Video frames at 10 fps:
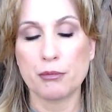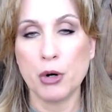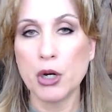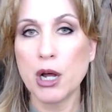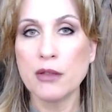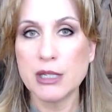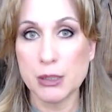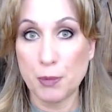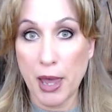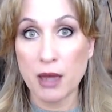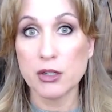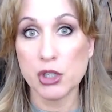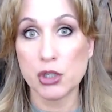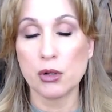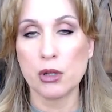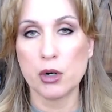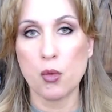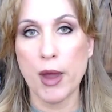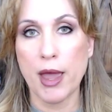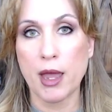put on this pedestal in a
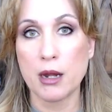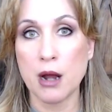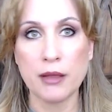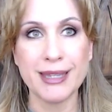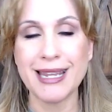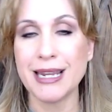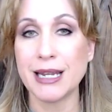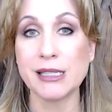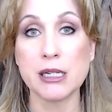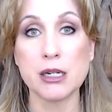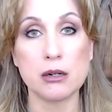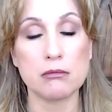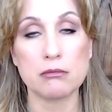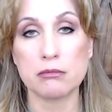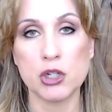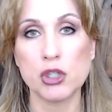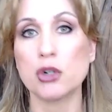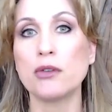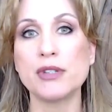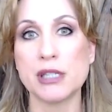way, and not that he doesn't
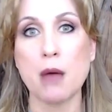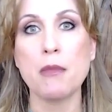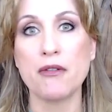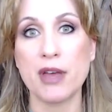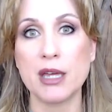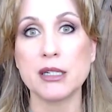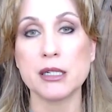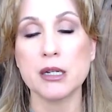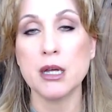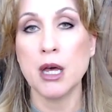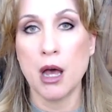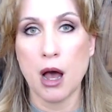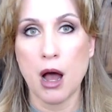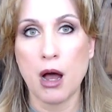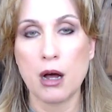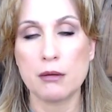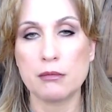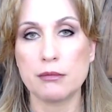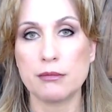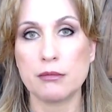deserve some of it.
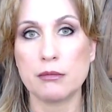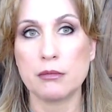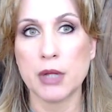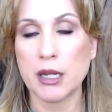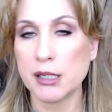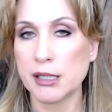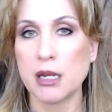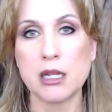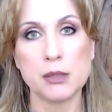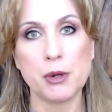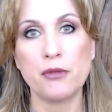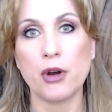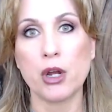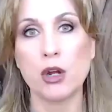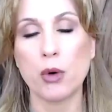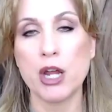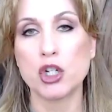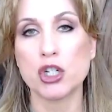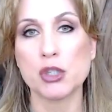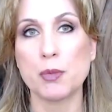Um, like I said, he's been very
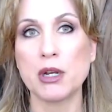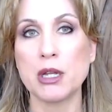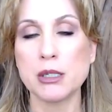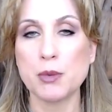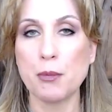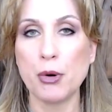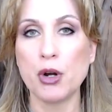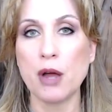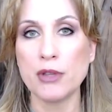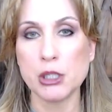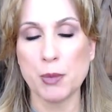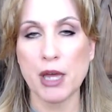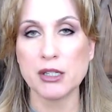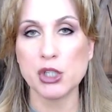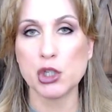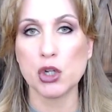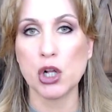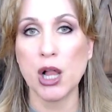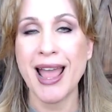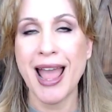courageous, but he's been put on this
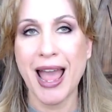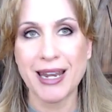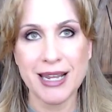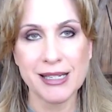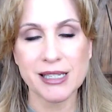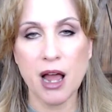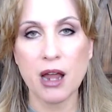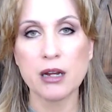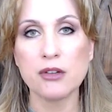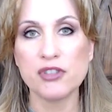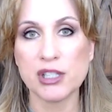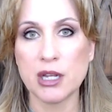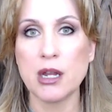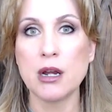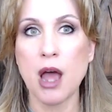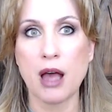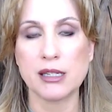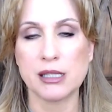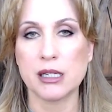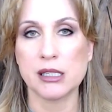pedestal and he's kind of seen
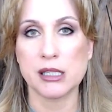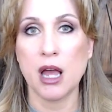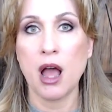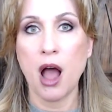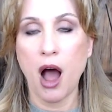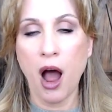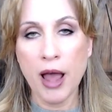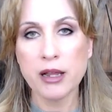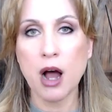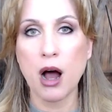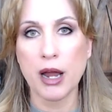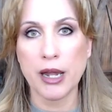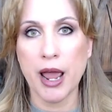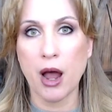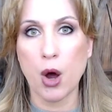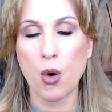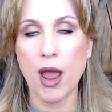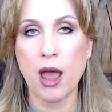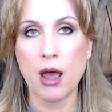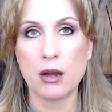as this icon now,
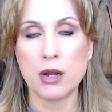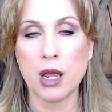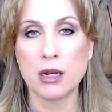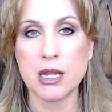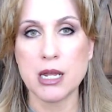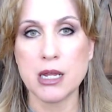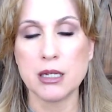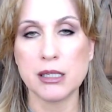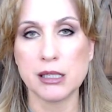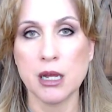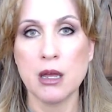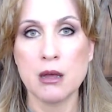and, and he is